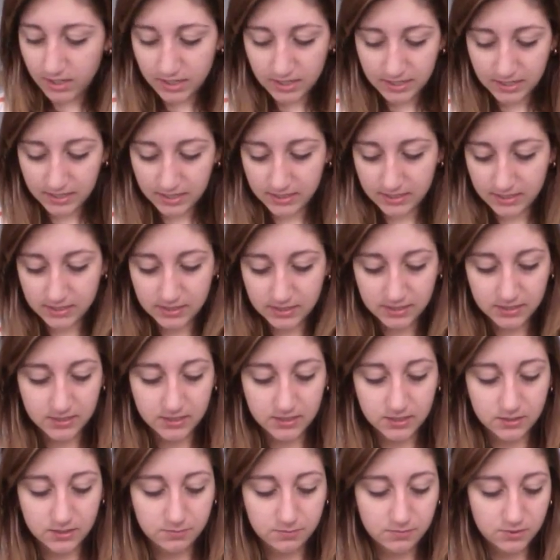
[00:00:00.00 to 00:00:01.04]

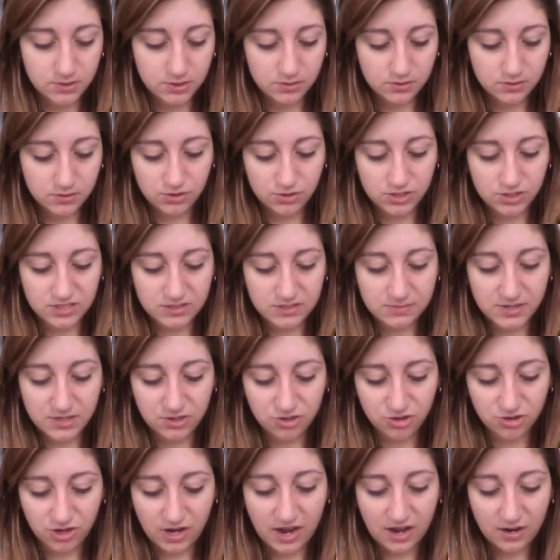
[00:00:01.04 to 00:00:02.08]
and just
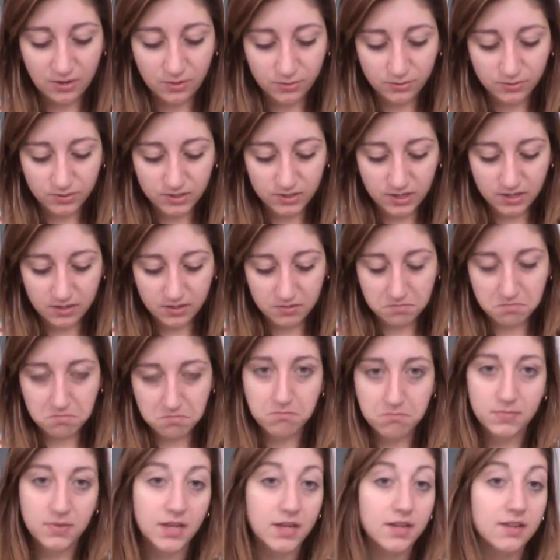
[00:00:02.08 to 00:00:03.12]
measure out
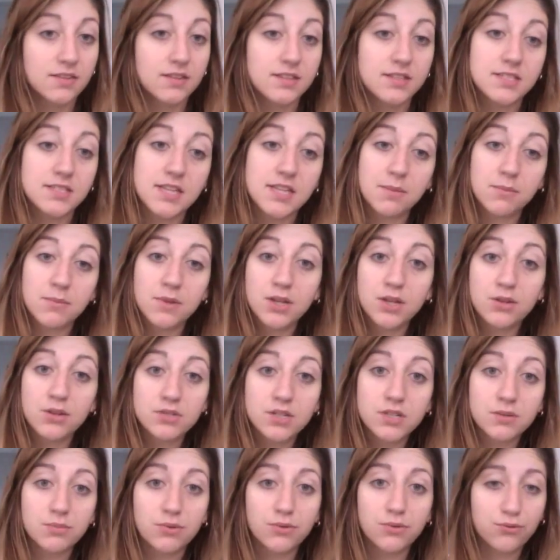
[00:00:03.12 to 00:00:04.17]
like the same that you
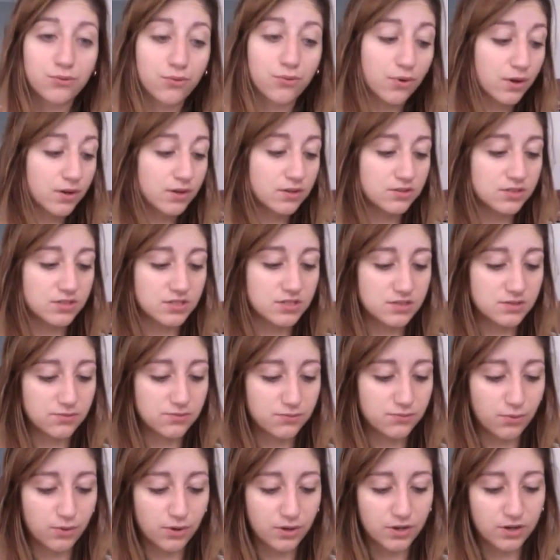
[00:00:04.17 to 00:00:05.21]
did before, just
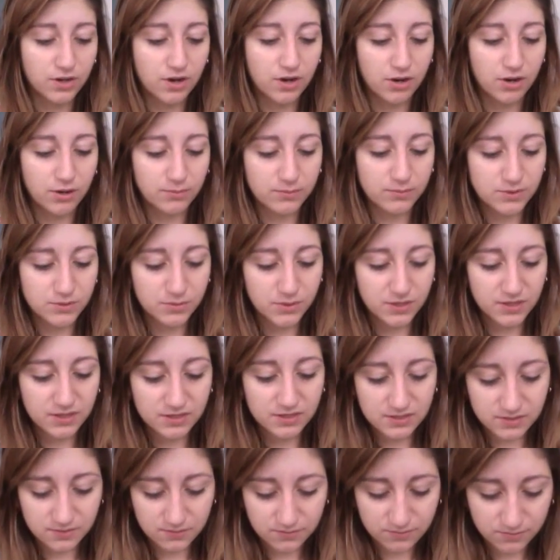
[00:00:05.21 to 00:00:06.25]
4 arms
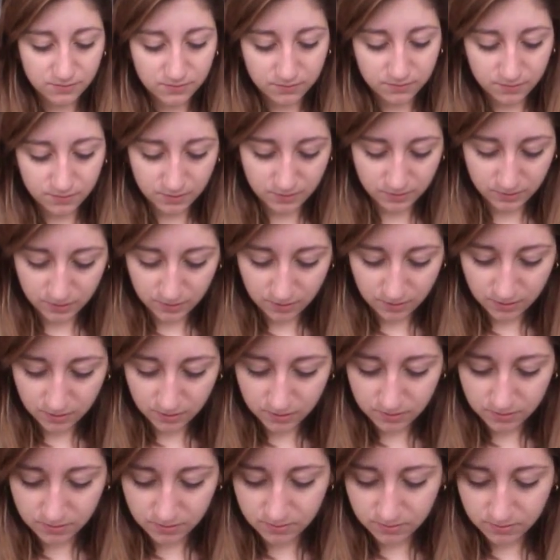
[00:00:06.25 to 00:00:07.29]
widths of
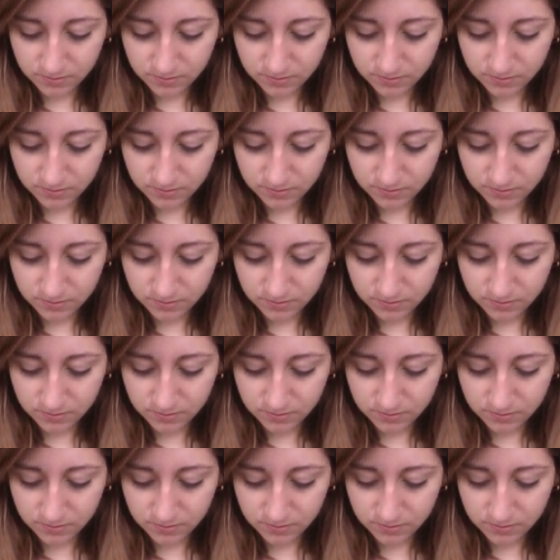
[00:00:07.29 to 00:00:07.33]
yarn.